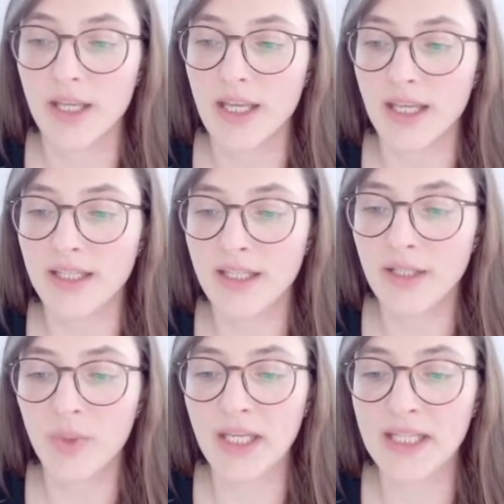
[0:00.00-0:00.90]
And
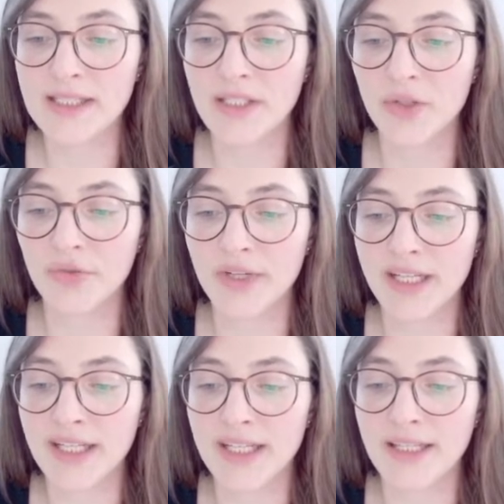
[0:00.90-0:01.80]
here we can see
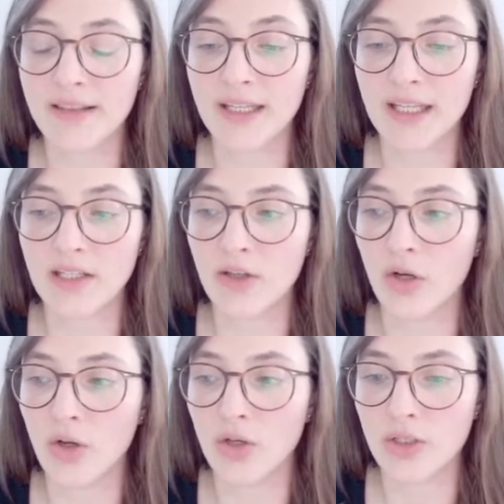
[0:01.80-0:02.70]
already that a
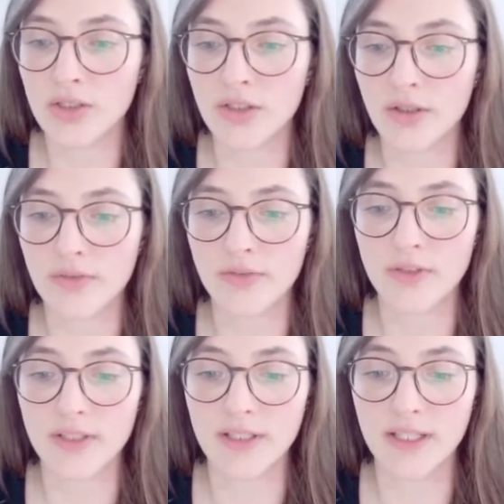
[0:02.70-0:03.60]
lot of
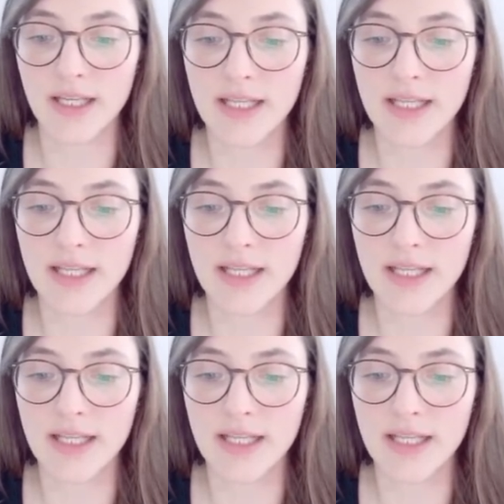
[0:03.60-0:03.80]
the